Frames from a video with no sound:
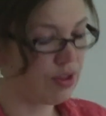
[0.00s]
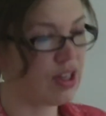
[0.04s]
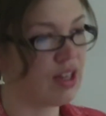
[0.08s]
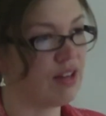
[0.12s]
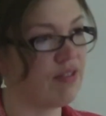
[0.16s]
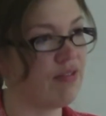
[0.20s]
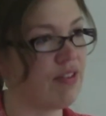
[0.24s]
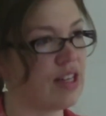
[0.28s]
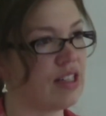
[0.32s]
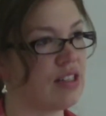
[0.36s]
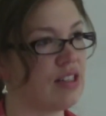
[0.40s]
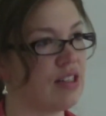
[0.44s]
the
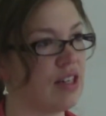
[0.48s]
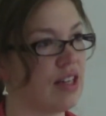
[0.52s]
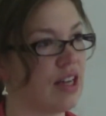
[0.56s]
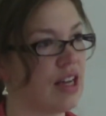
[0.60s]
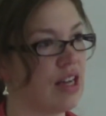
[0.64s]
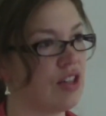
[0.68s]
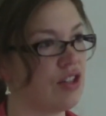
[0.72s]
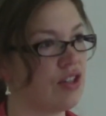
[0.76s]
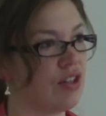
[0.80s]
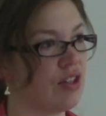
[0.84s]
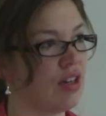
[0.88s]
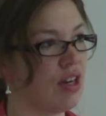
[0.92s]

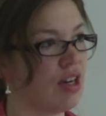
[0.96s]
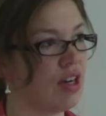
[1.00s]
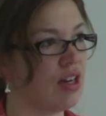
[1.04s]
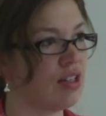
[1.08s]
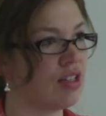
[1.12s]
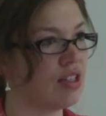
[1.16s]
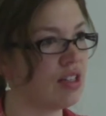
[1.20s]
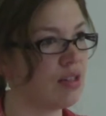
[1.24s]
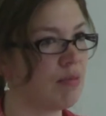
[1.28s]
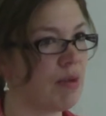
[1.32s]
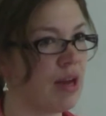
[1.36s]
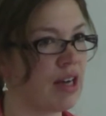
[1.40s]
investigation and
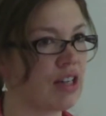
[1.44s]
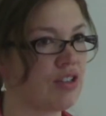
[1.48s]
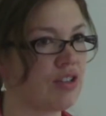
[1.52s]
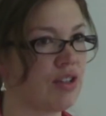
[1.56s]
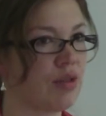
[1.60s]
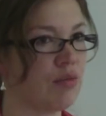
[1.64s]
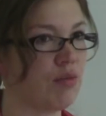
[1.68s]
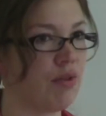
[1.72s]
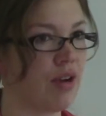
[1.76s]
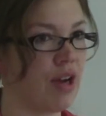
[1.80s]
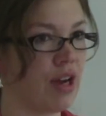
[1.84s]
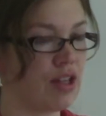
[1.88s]

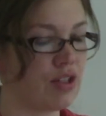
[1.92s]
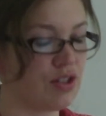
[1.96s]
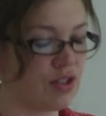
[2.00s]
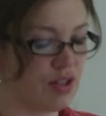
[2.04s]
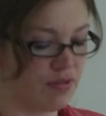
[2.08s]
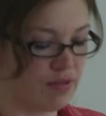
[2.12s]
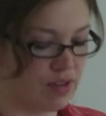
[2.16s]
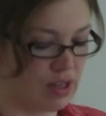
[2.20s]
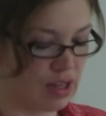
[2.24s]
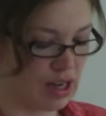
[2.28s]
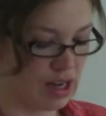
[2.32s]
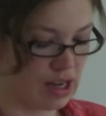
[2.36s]
inspection branch
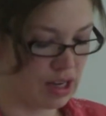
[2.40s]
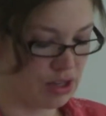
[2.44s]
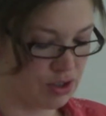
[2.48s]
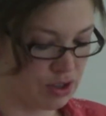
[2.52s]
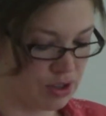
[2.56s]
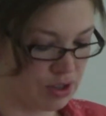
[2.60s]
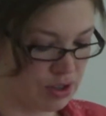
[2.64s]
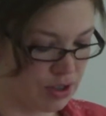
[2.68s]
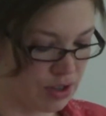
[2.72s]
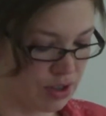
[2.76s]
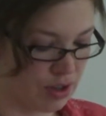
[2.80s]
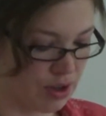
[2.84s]
of the
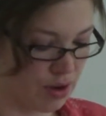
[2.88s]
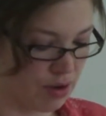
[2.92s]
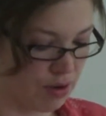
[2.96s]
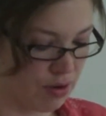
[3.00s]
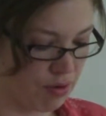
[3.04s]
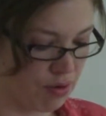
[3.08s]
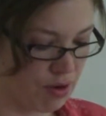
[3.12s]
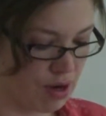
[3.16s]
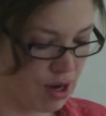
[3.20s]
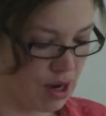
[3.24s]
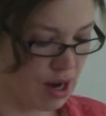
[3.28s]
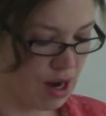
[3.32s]

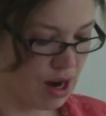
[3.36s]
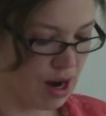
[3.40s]
AGCO,